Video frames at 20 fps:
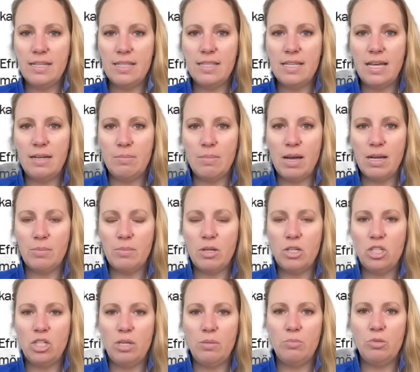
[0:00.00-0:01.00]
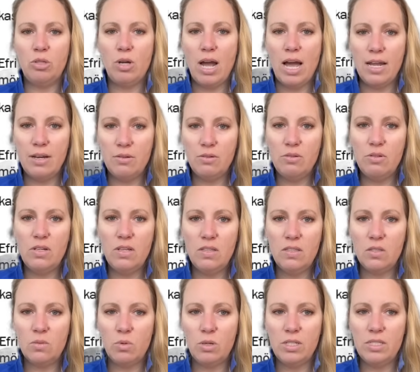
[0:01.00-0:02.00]
in that magma chamber
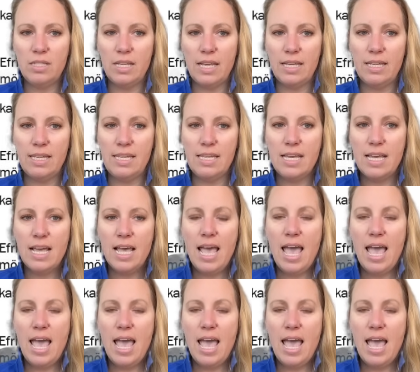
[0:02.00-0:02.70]
underneath Svartsengi